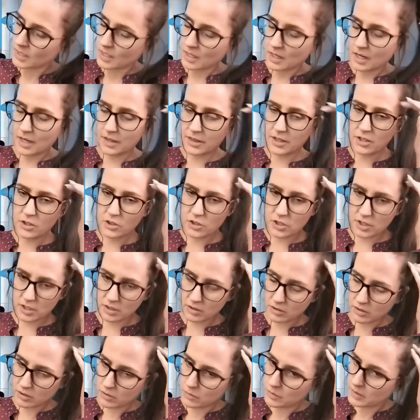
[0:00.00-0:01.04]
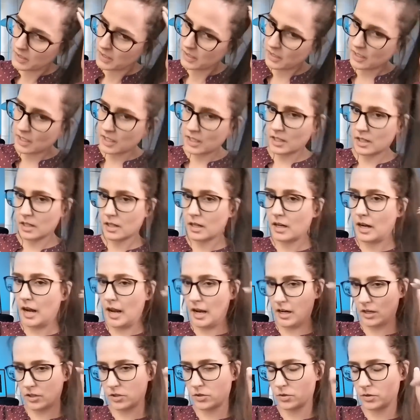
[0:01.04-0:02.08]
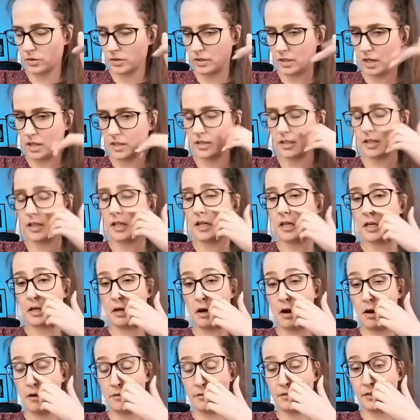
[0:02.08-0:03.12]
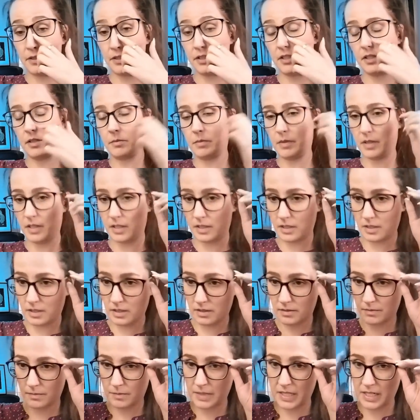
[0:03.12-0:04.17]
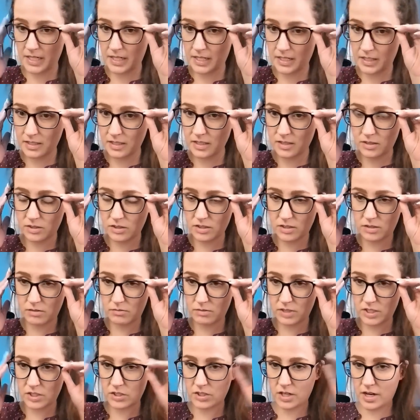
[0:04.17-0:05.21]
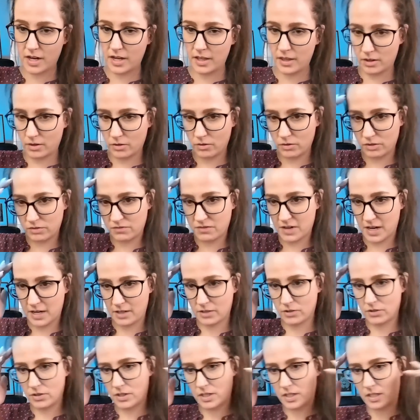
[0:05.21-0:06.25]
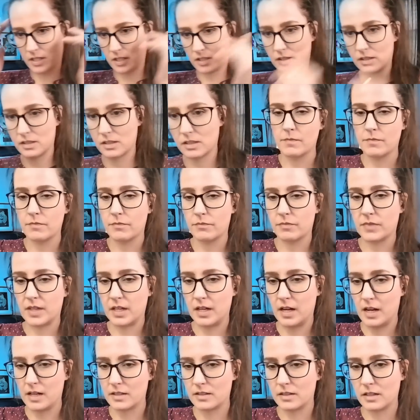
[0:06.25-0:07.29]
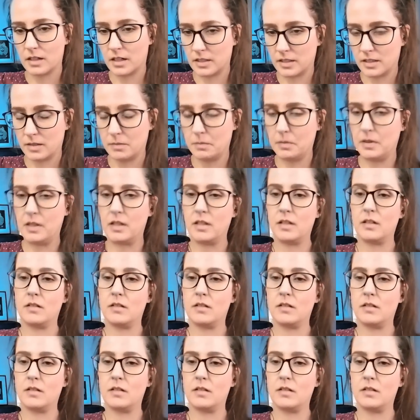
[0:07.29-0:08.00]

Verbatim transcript: I thought Schindler was like an actual Nazi, like an officer, but I mean, I guess he's just a rich guy that owns factories and has a Nazi pen.